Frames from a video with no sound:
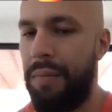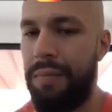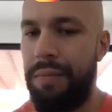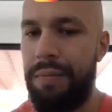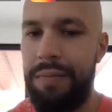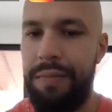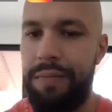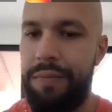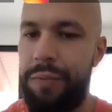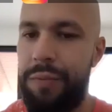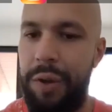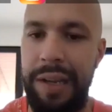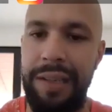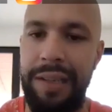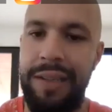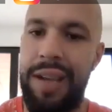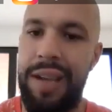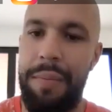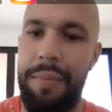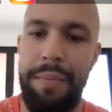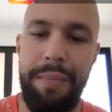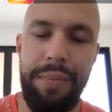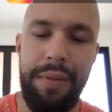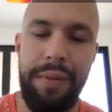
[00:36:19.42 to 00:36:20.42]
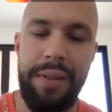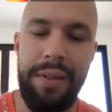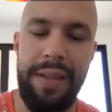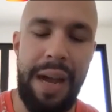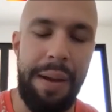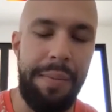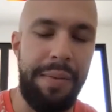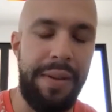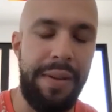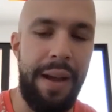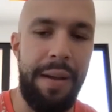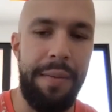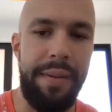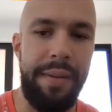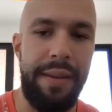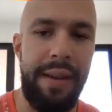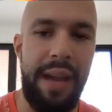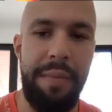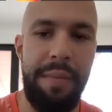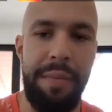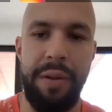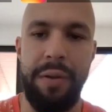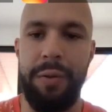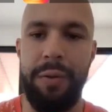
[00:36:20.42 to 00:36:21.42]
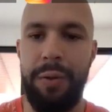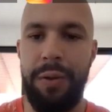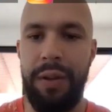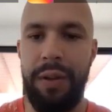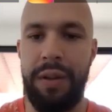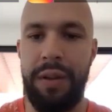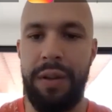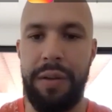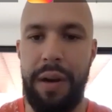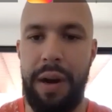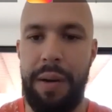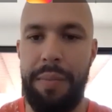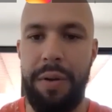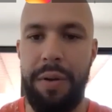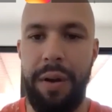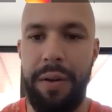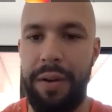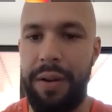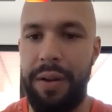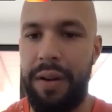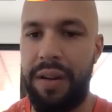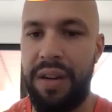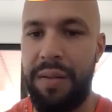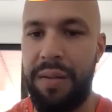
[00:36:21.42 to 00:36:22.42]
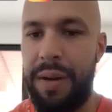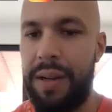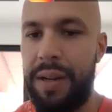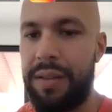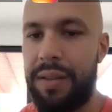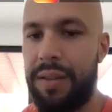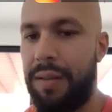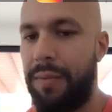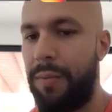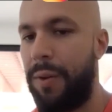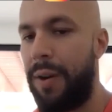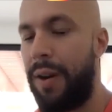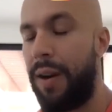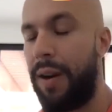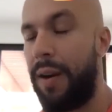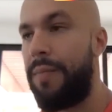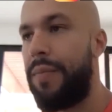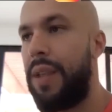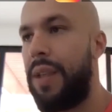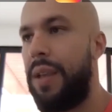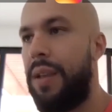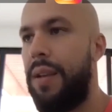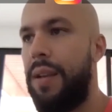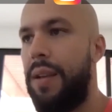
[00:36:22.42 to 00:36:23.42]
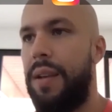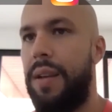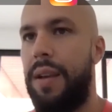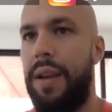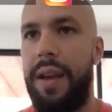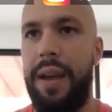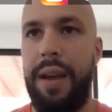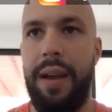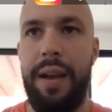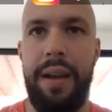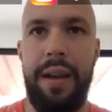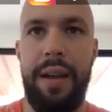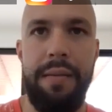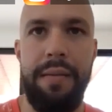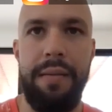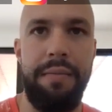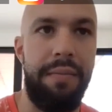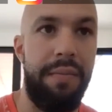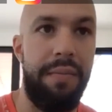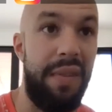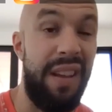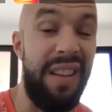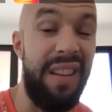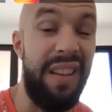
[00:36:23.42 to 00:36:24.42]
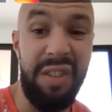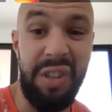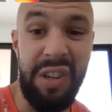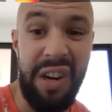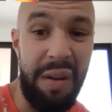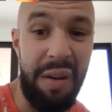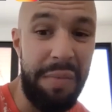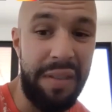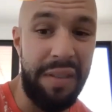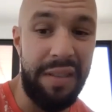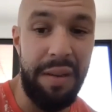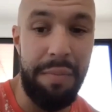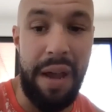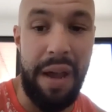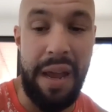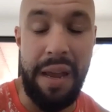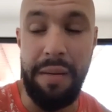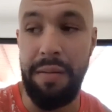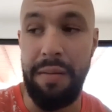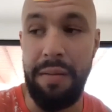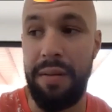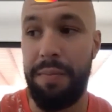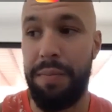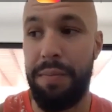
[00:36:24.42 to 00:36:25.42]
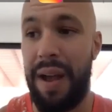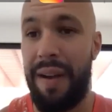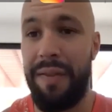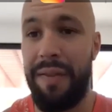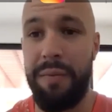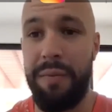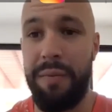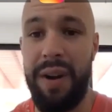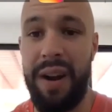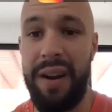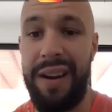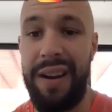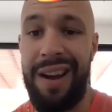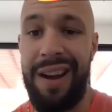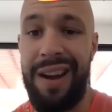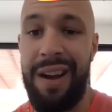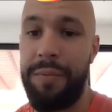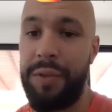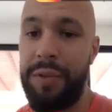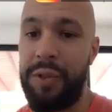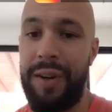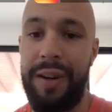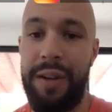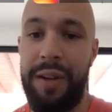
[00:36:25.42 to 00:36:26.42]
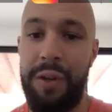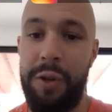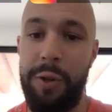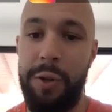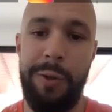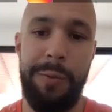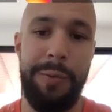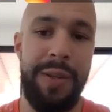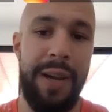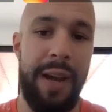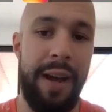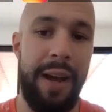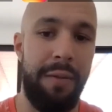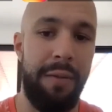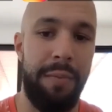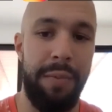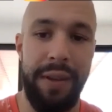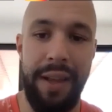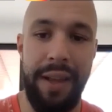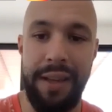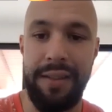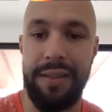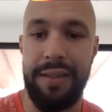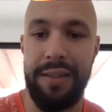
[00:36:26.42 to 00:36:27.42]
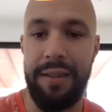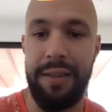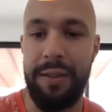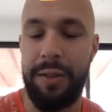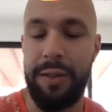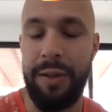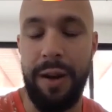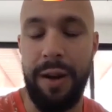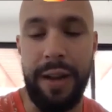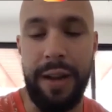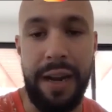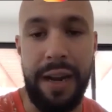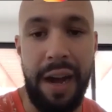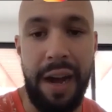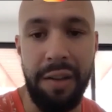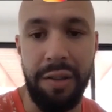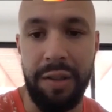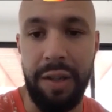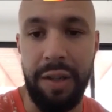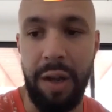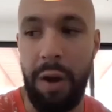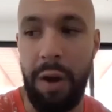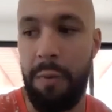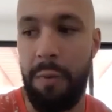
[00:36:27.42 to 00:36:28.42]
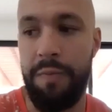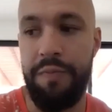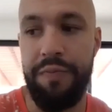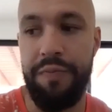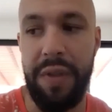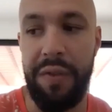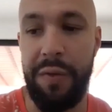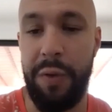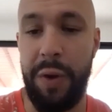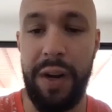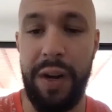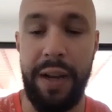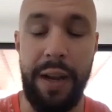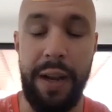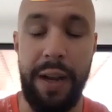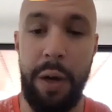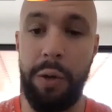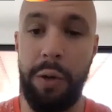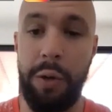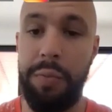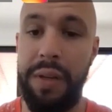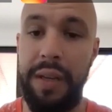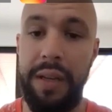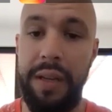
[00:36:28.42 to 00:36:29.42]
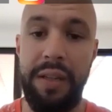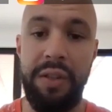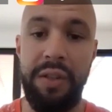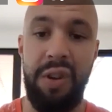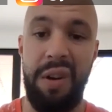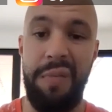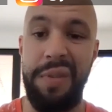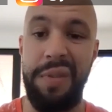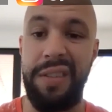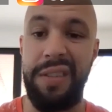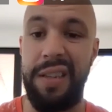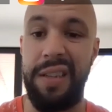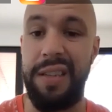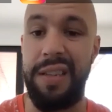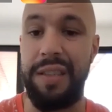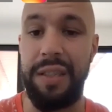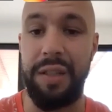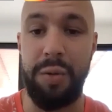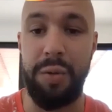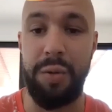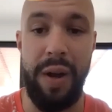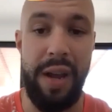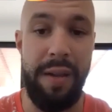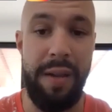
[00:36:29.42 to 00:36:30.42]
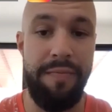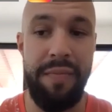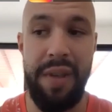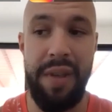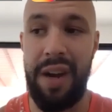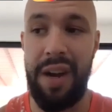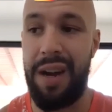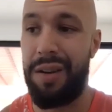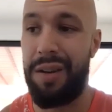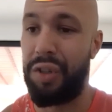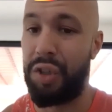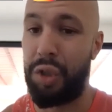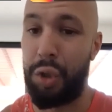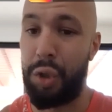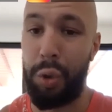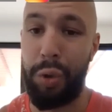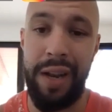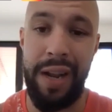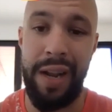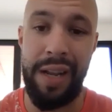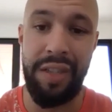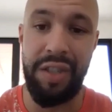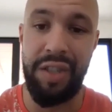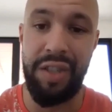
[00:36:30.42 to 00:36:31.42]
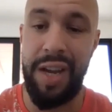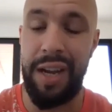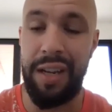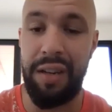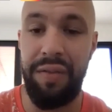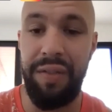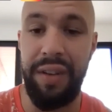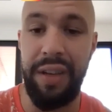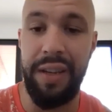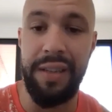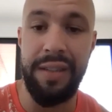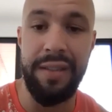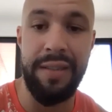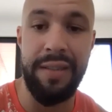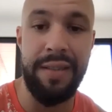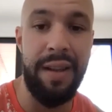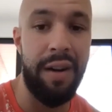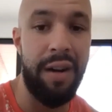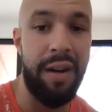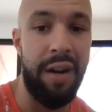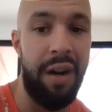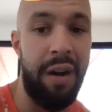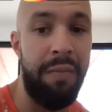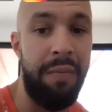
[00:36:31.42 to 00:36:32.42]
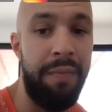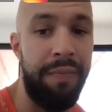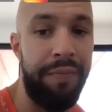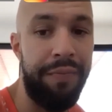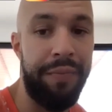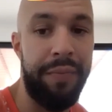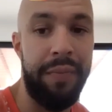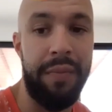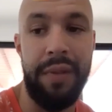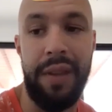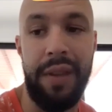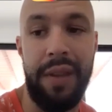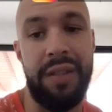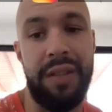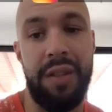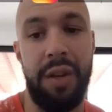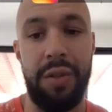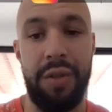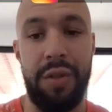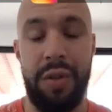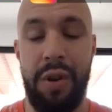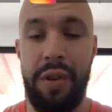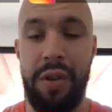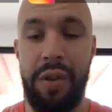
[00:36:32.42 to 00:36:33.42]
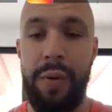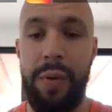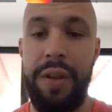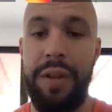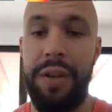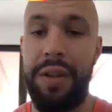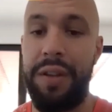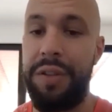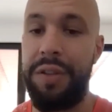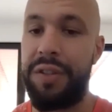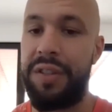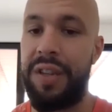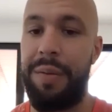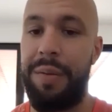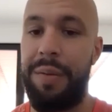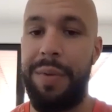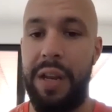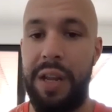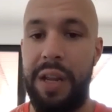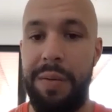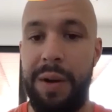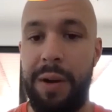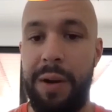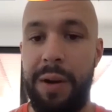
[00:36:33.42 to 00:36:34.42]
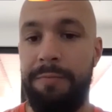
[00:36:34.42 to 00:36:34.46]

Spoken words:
You can type that name in Google, and you're probably gonna come out somewhere. And Instagram is the main platform right now. I'm starting a YouTube channel, but that's starting out. So if you want to get a hold of me, Instagram is the easiest way. Julian@jackvegans.com. That's also another way. You can just send me an email.